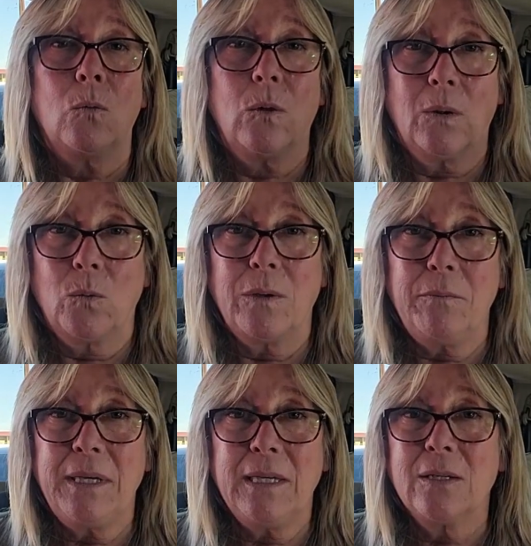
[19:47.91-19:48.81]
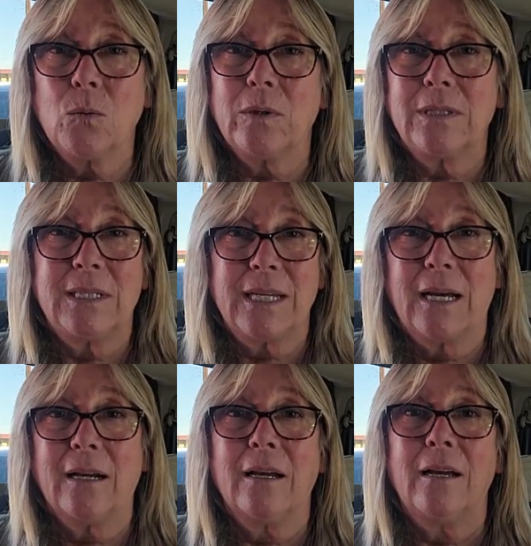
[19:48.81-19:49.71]
when we meet with
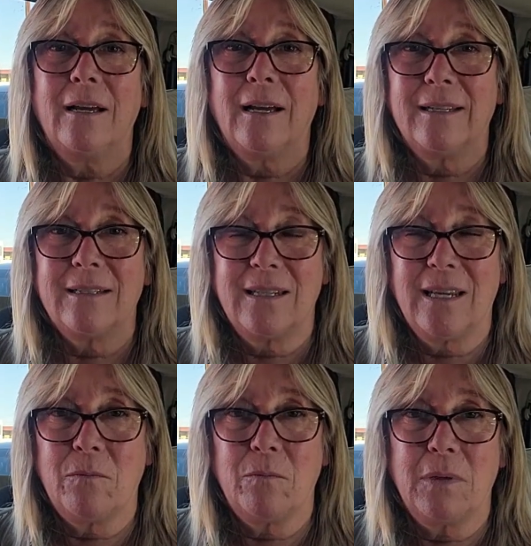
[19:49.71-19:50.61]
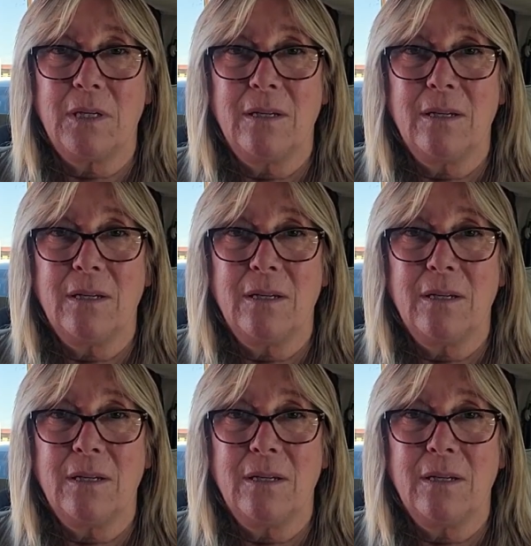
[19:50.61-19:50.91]
Doug and Tim?